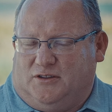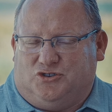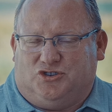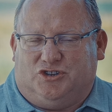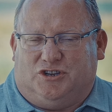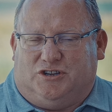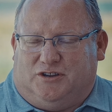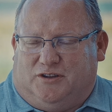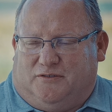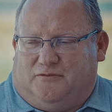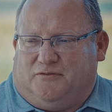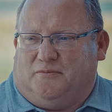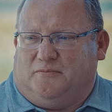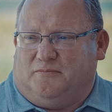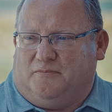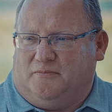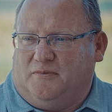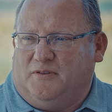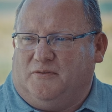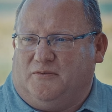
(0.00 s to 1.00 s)
Like Engenia
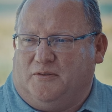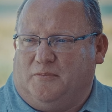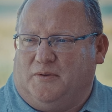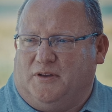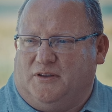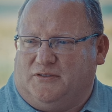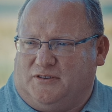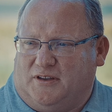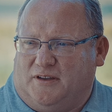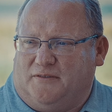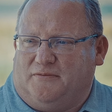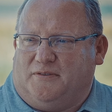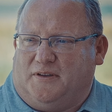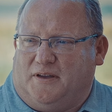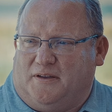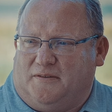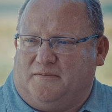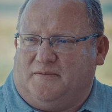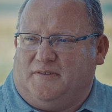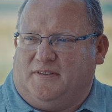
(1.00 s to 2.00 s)
from, exactly.
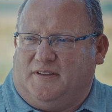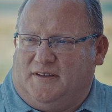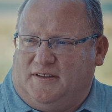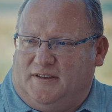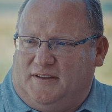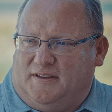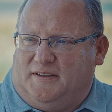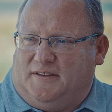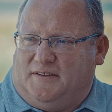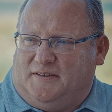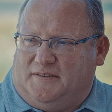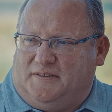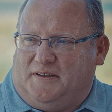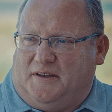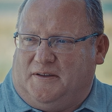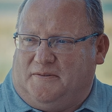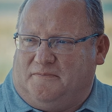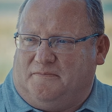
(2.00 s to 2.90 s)
Oh yeah, absolutely.